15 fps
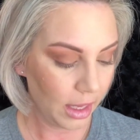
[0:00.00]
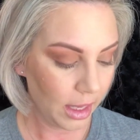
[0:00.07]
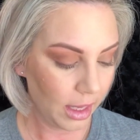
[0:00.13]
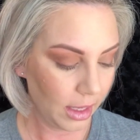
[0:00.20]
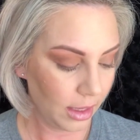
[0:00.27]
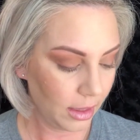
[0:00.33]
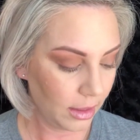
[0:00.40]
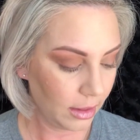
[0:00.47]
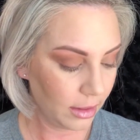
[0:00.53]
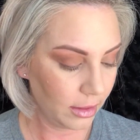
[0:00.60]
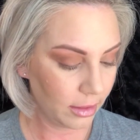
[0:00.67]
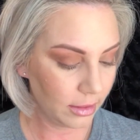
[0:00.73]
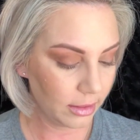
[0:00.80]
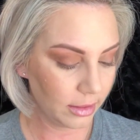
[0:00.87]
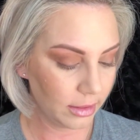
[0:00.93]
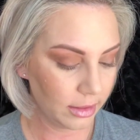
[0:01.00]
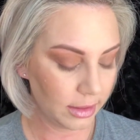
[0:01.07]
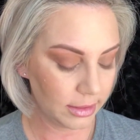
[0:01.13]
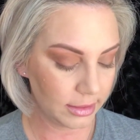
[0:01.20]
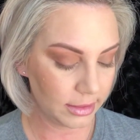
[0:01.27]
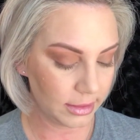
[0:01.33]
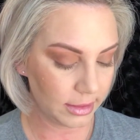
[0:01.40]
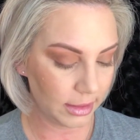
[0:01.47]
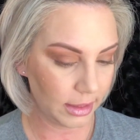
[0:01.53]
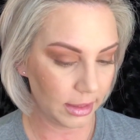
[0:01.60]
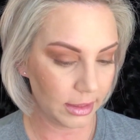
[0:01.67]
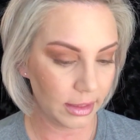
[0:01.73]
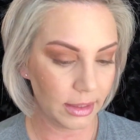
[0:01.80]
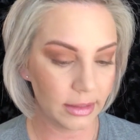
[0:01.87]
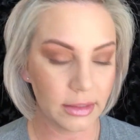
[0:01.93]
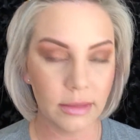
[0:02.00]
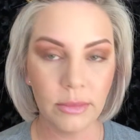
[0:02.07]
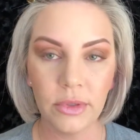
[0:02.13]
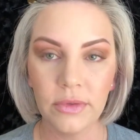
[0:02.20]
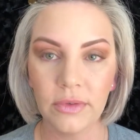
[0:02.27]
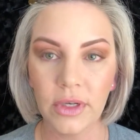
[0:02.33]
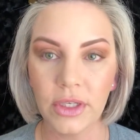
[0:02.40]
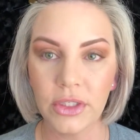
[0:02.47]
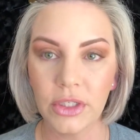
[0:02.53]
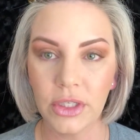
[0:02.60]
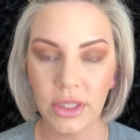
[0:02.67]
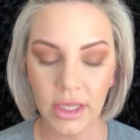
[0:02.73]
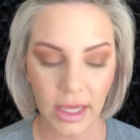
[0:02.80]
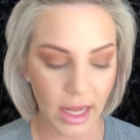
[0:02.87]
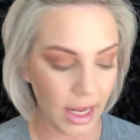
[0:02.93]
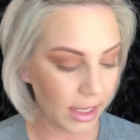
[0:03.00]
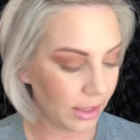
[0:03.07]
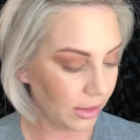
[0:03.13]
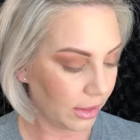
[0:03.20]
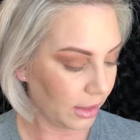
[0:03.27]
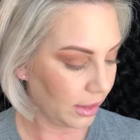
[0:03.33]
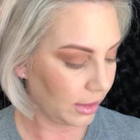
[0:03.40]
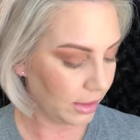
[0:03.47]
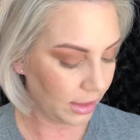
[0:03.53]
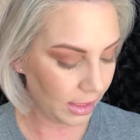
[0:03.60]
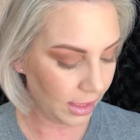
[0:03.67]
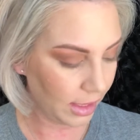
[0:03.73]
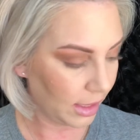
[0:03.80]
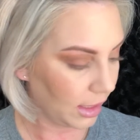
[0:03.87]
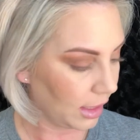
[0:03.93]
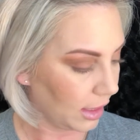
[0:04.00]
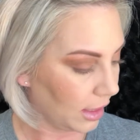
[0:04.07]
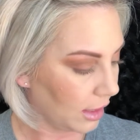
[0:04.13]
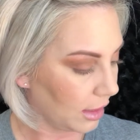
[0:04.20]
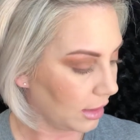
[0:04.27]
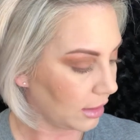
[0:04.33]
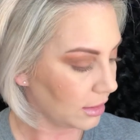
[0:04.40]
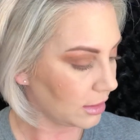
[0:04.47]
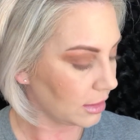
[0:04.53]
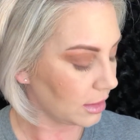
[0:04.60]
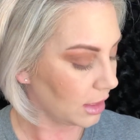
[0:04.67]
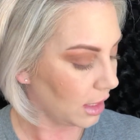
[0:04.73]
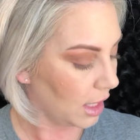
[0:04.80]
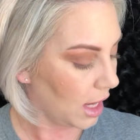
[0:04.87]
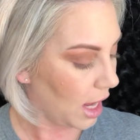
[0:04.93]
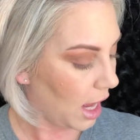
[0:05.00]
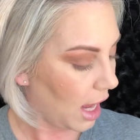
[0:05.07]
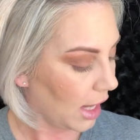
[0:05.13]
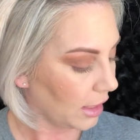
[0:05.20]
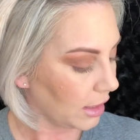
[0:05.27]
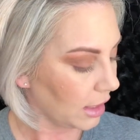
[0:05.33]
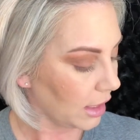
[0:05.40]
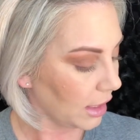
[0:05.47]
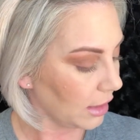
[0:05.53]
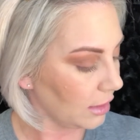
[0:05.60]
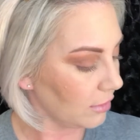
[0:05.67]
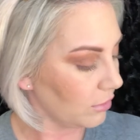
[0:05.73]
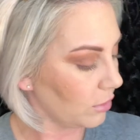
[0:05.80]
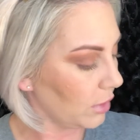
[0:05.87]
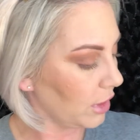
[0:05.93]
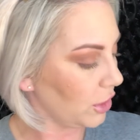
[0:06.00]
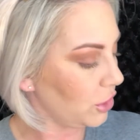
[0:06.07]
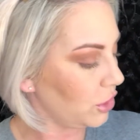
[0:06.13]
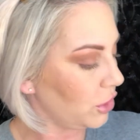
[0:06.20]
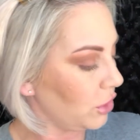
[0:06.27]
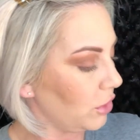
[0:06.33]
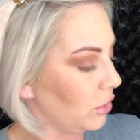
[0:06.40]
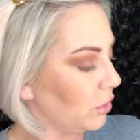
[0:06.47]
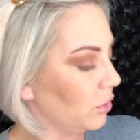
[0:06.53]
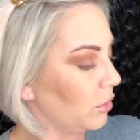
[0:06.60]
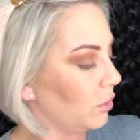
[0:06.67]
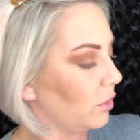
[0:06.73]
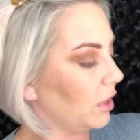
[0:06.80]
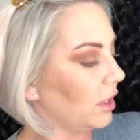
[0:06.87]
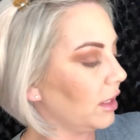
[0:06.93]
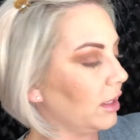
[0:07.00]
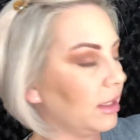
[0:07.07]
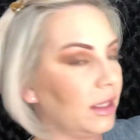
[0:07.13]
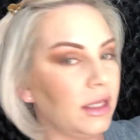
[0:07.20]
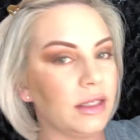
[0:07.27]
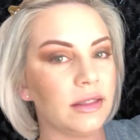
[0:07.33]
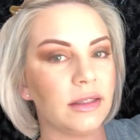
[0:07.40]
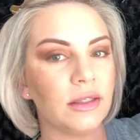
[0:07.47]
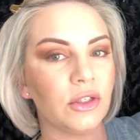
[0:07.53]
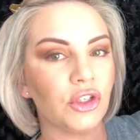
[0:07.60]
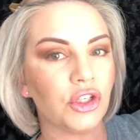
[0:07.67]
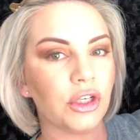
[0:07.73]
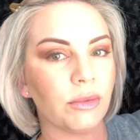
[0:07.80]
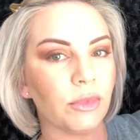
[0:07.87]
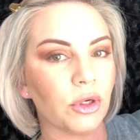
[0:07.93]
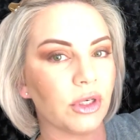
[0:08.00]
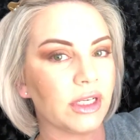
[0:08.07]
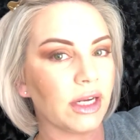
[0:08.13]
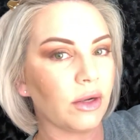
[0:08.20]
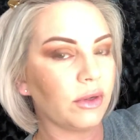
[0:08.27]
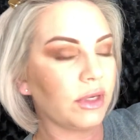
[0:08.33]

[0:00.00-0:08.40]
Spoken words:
Let's see, let's move on to the eyelid, and I kind of want to do this shimmer down